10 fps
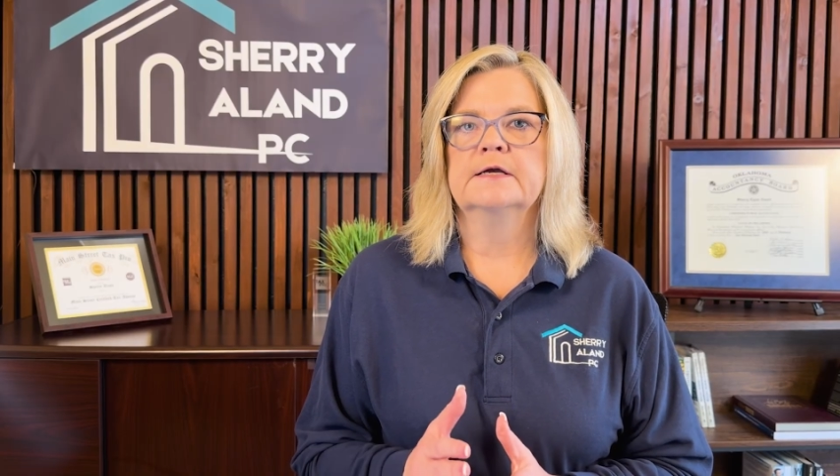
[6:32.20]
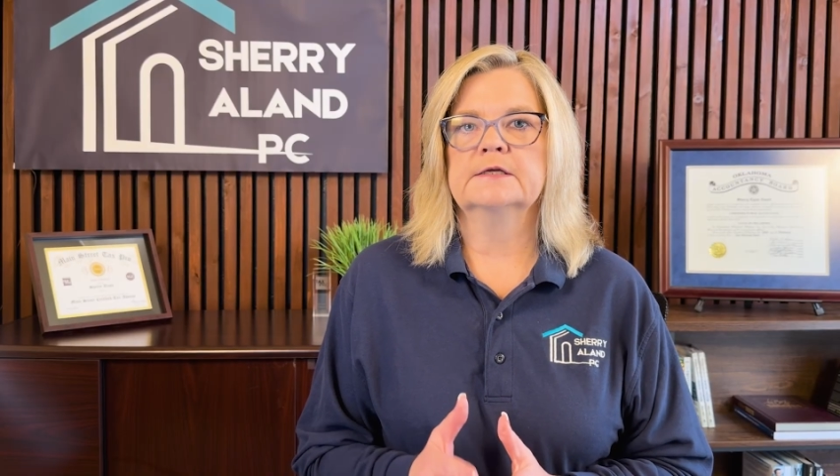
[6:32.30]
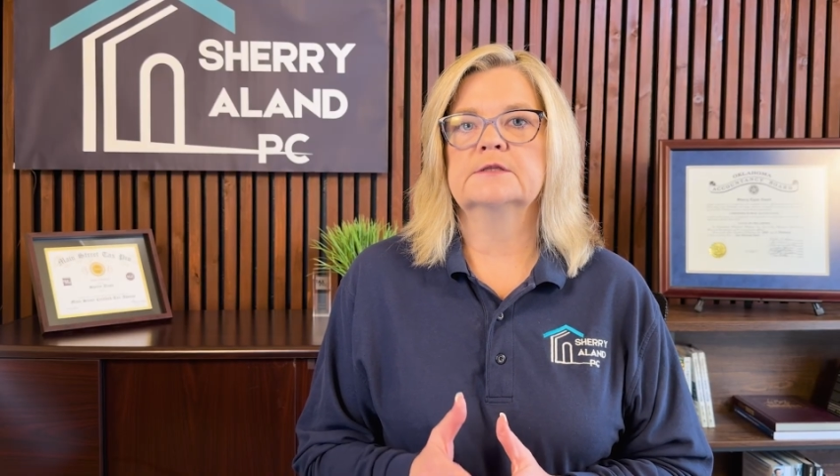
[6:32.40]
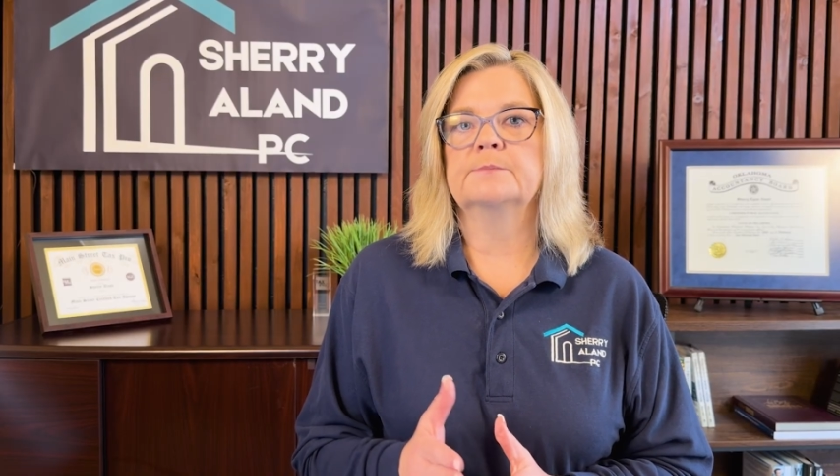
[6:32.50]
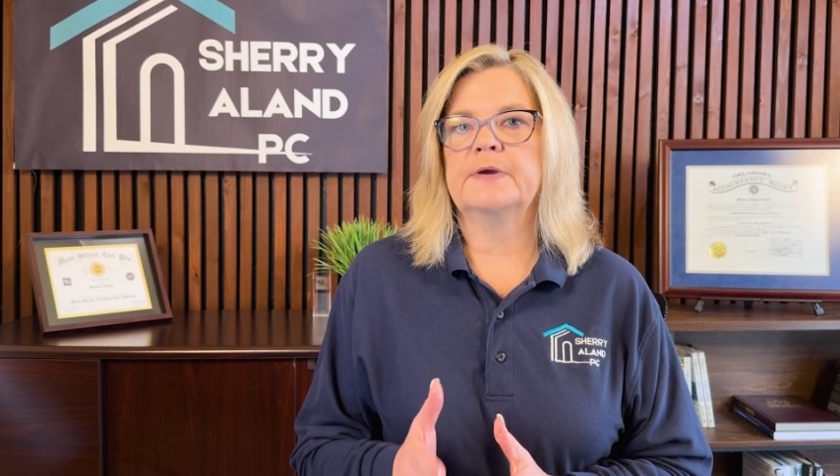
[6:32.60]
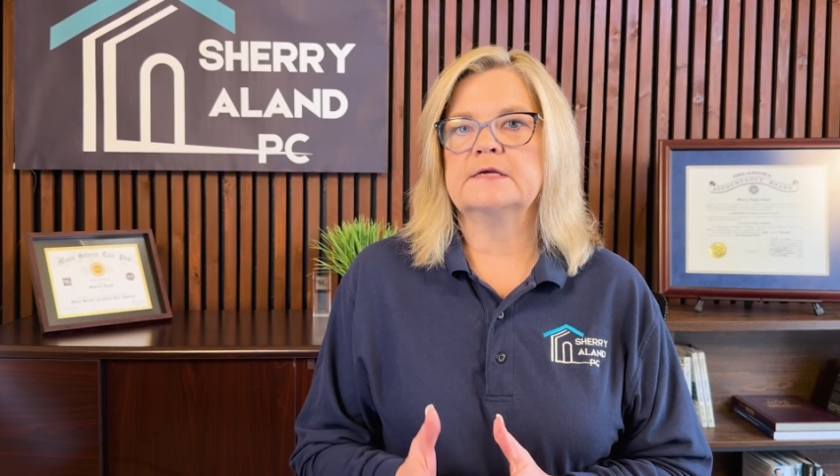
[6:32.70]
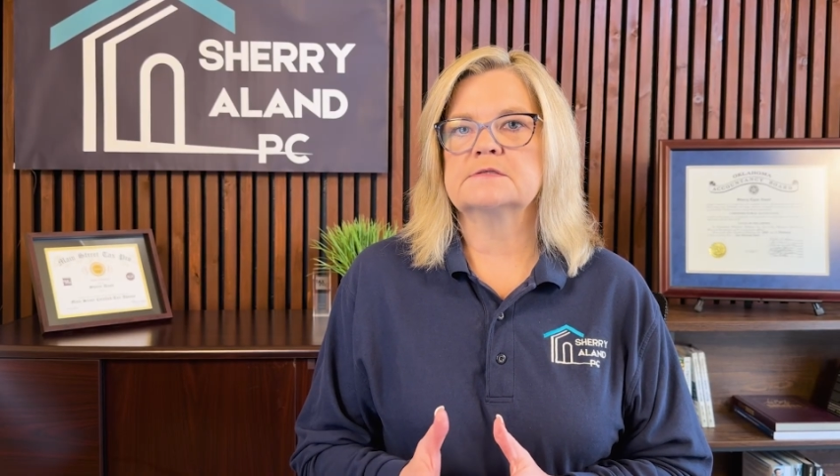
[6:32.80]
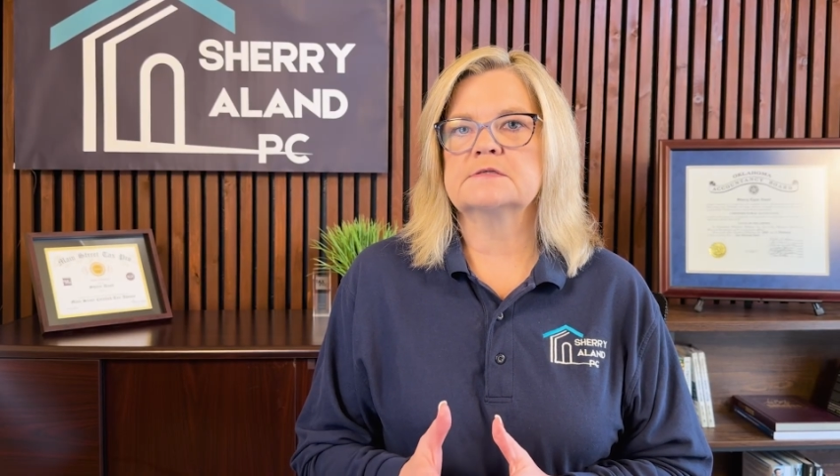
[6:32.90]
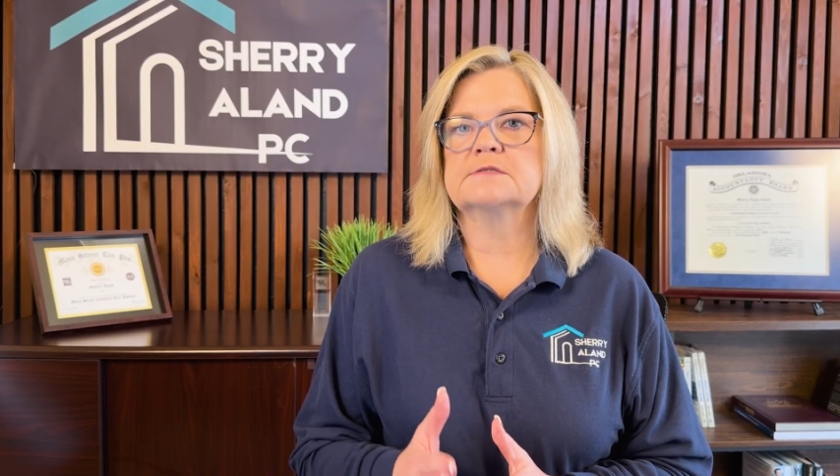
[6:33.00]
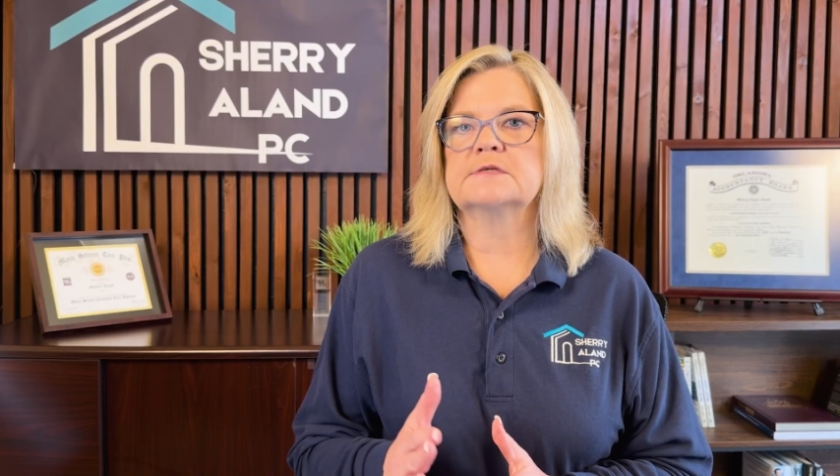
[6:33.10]
get the
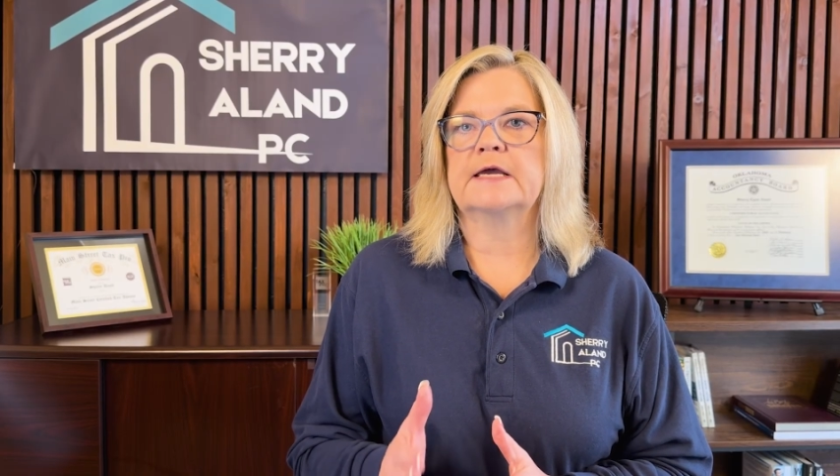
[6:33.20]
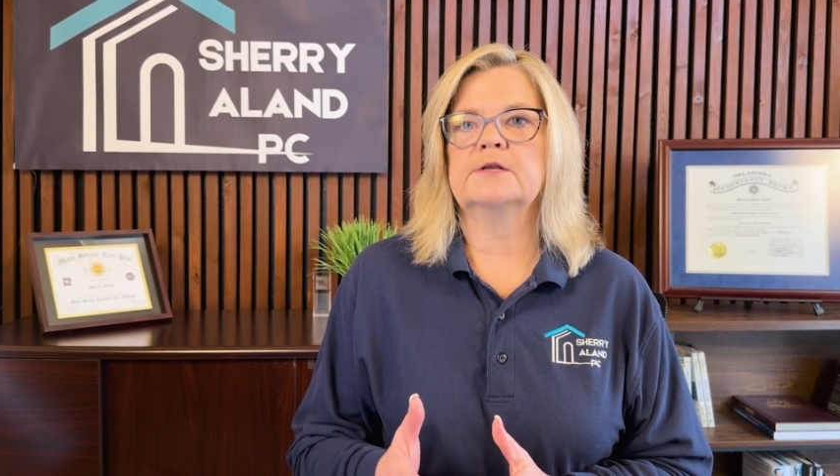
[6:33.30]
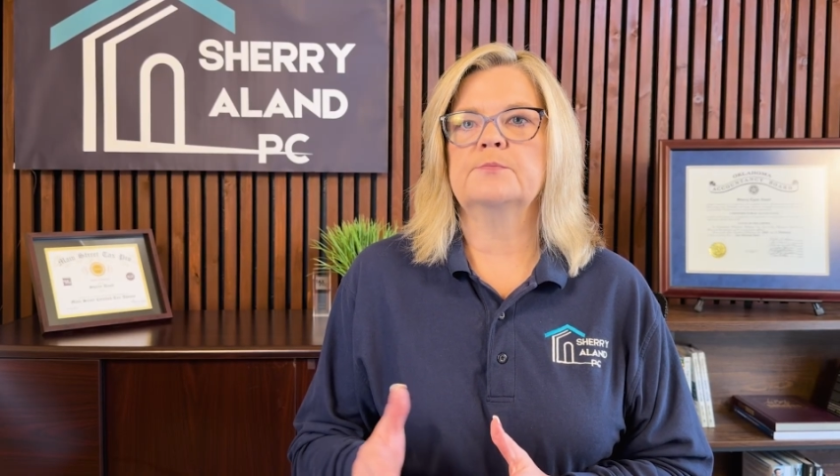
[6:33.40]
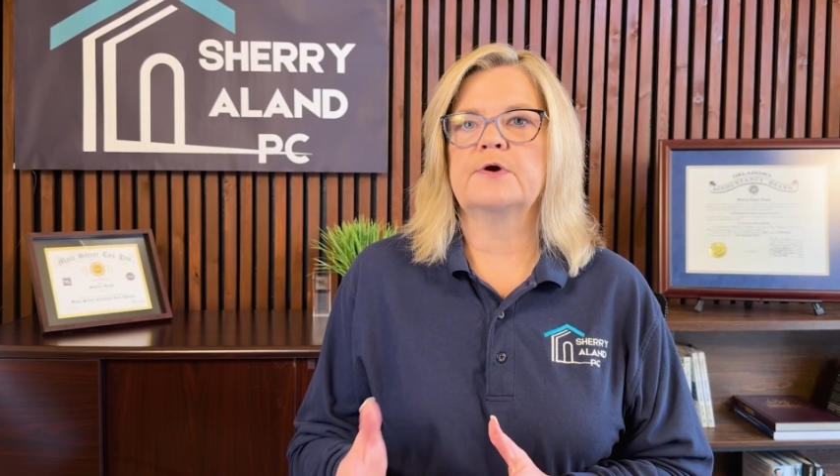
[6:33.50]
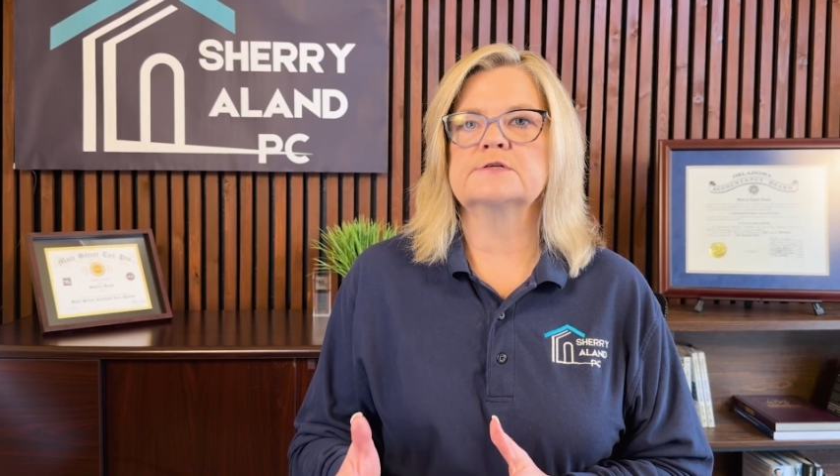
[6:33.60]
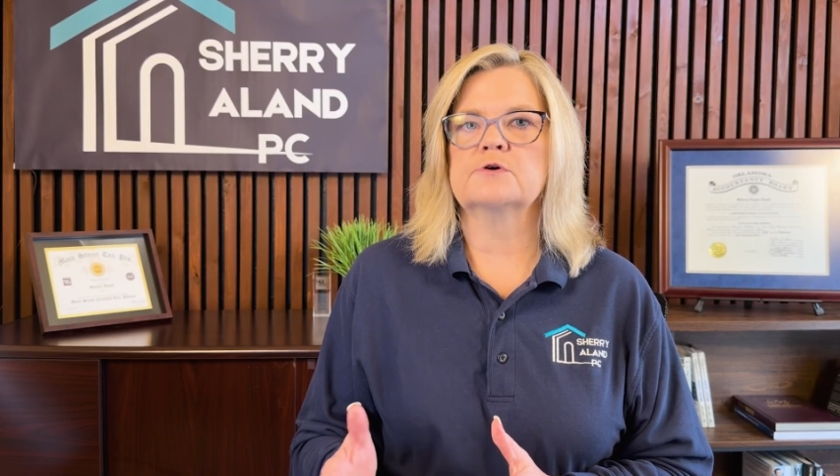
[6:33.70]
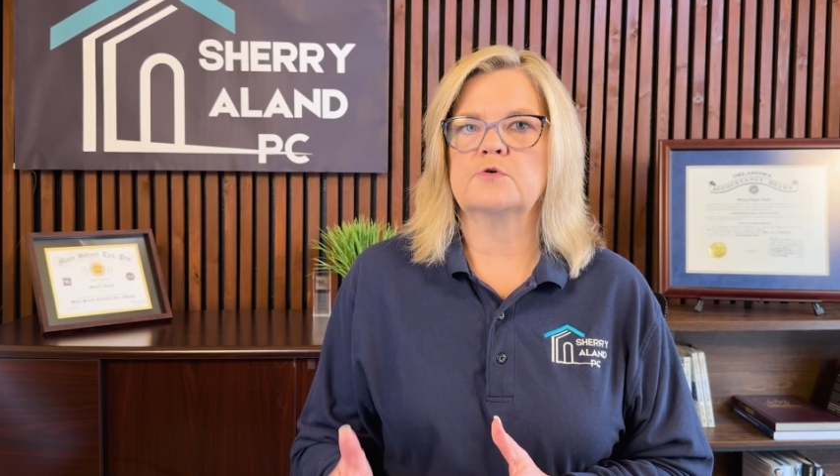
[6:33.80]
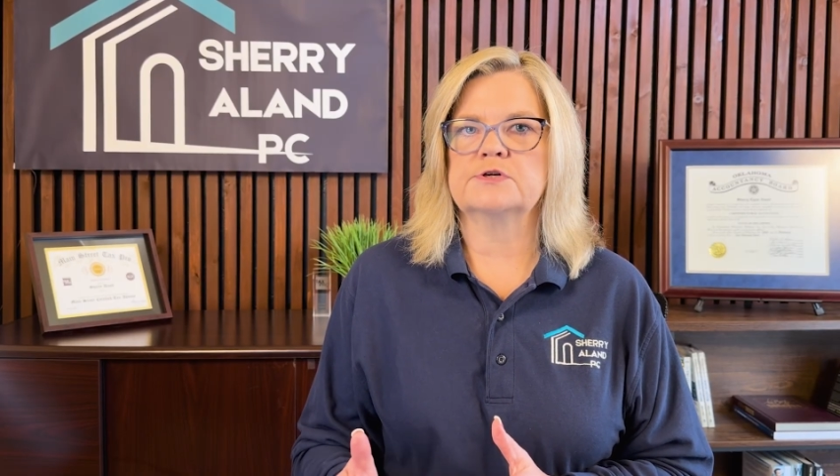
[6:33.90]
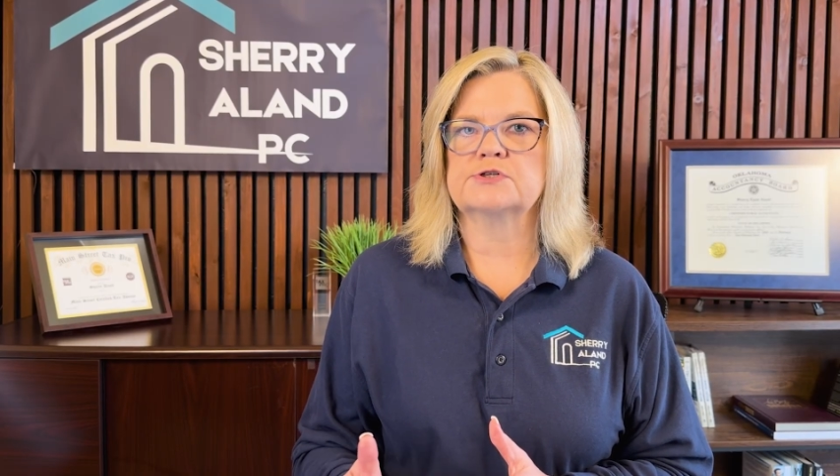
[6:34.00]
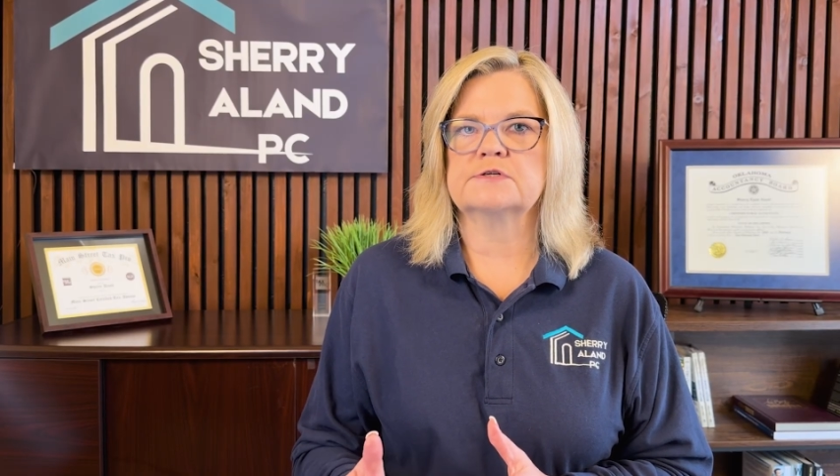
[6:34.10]
basis and appraisal
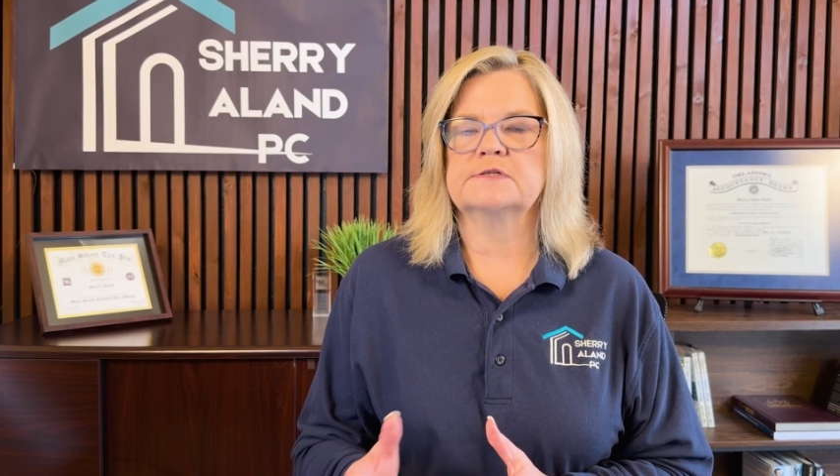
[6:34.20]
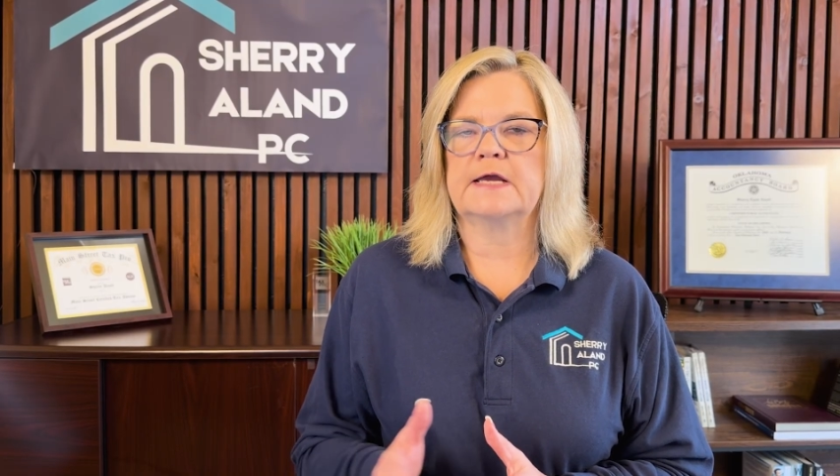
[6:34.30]
questions